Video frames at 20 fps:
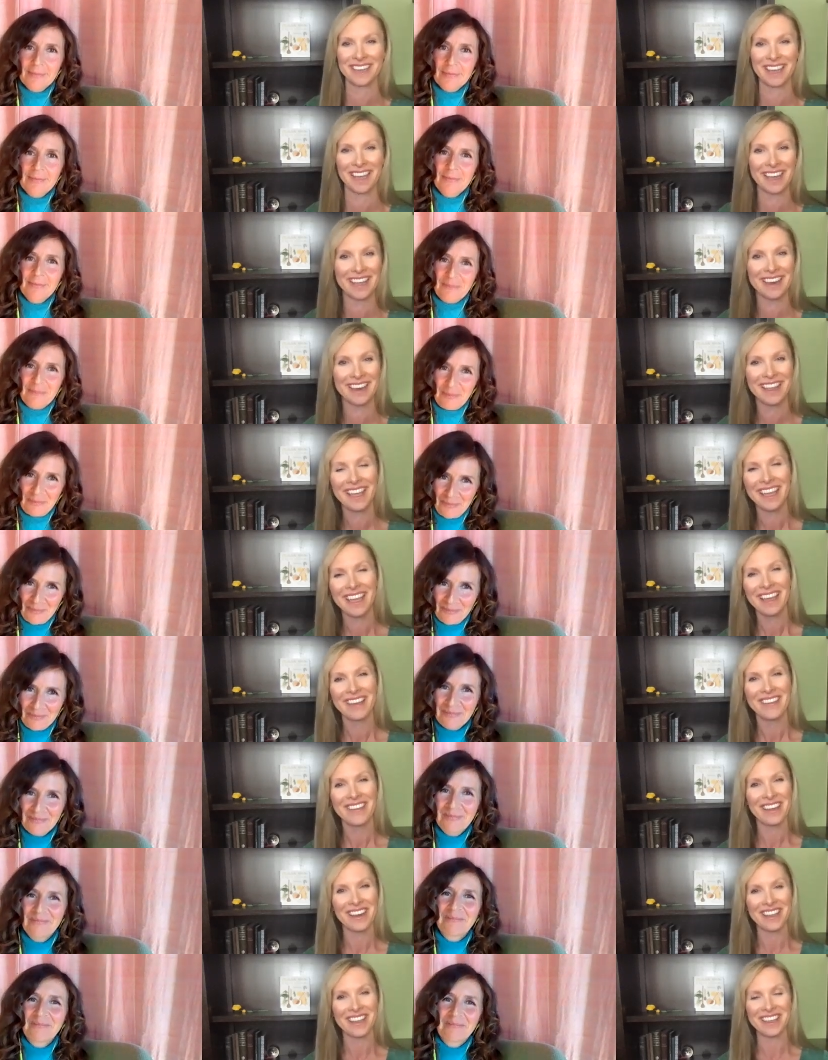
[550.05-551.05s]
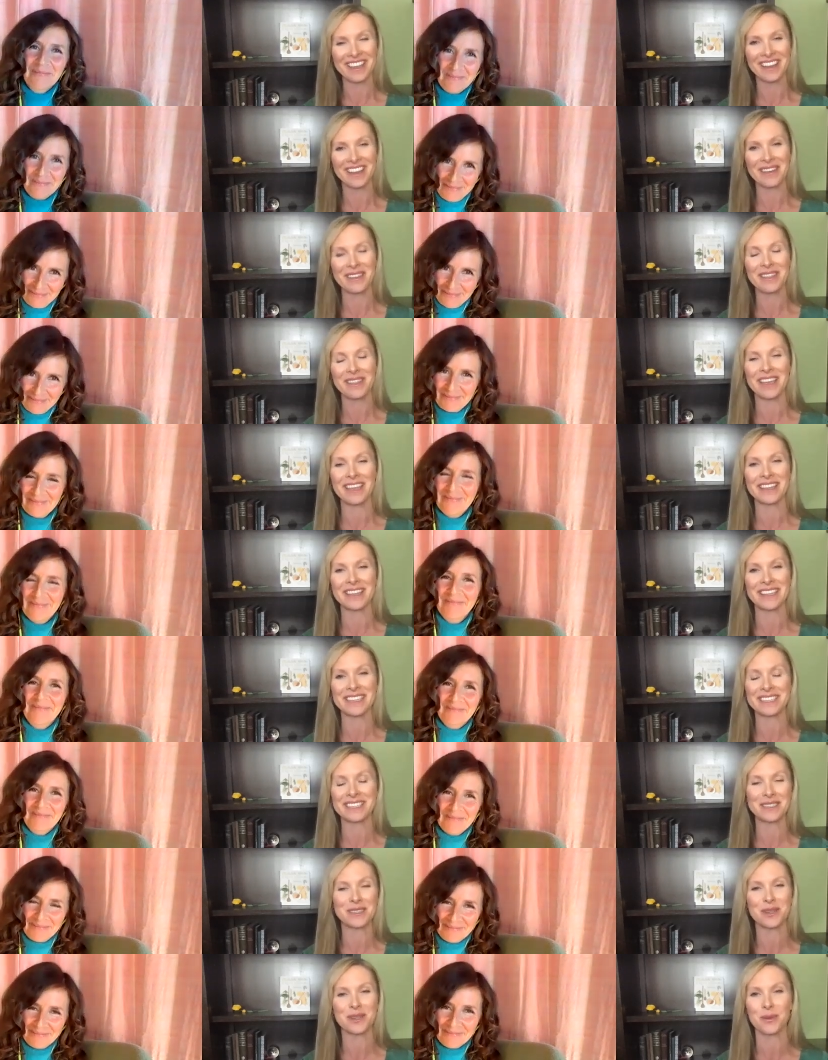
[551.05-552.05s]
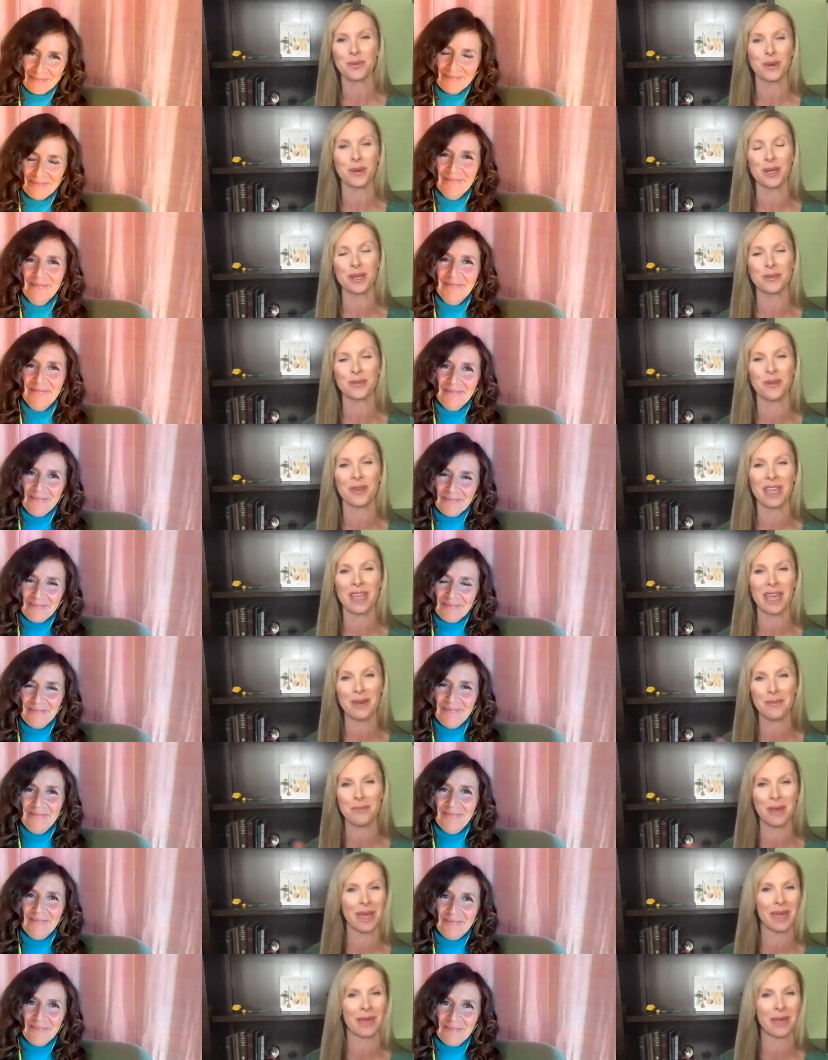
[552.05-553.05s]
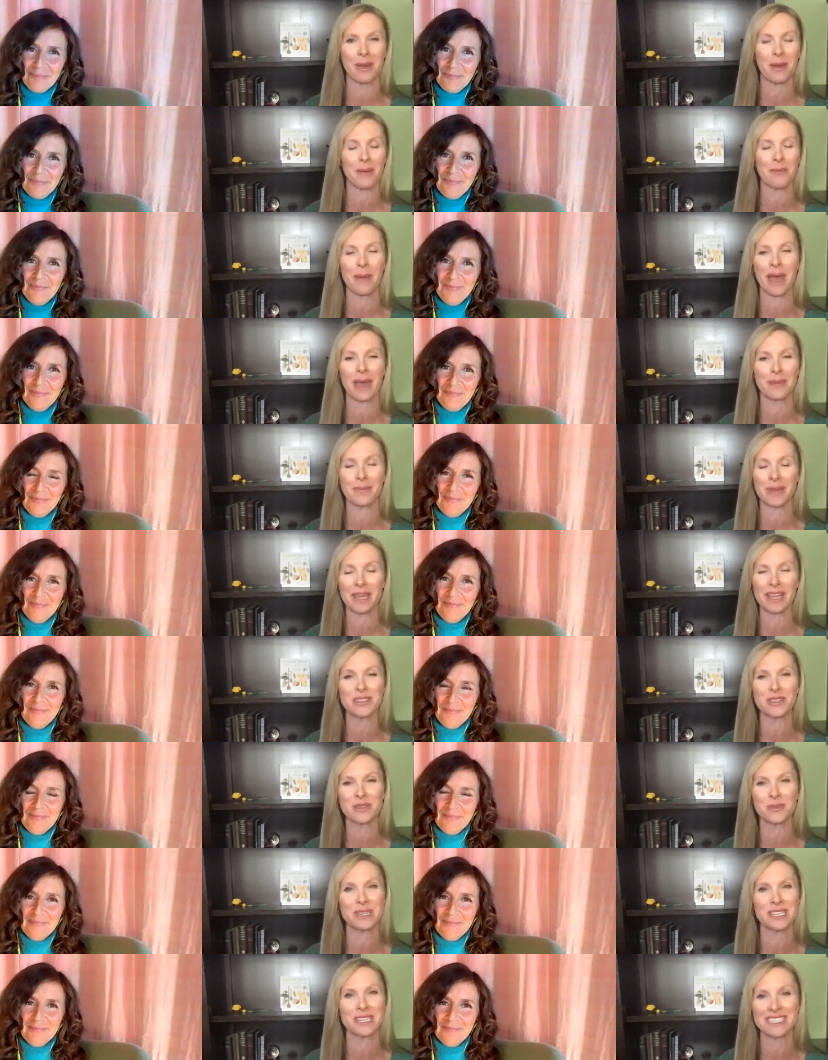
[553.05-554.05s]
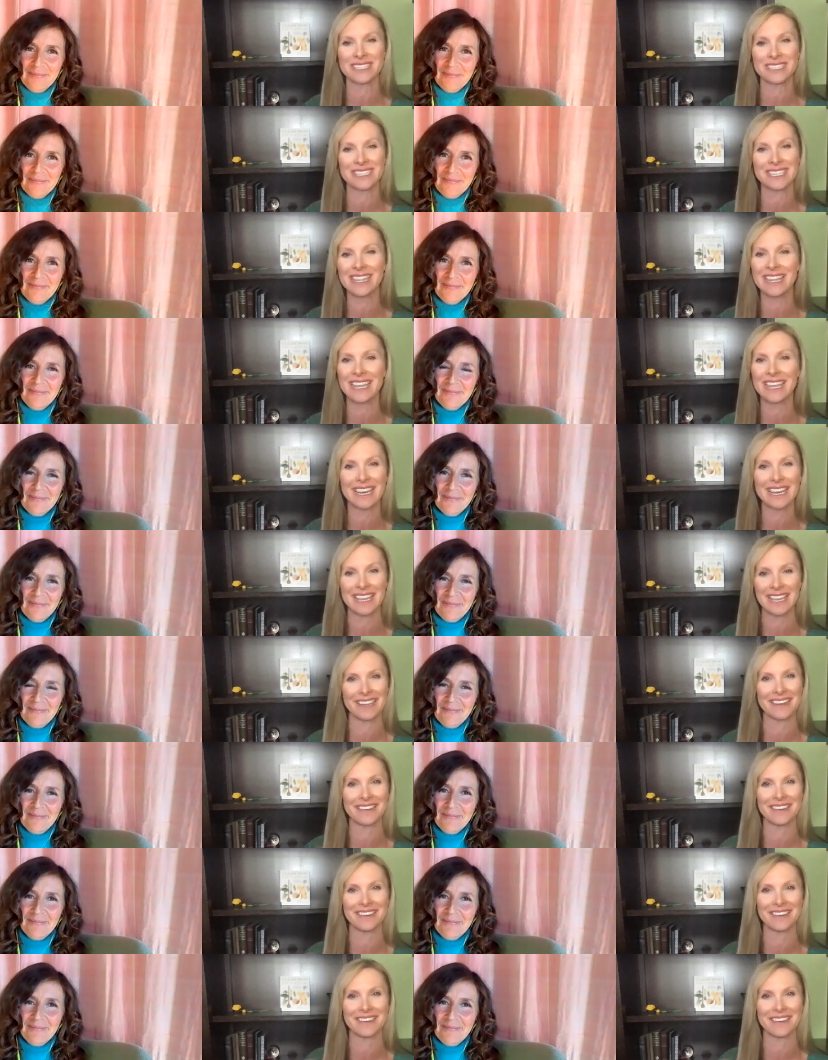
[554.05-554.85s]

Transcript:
Speaker 1: not, we in, in the digital world we get a bad a bad picture we just delete it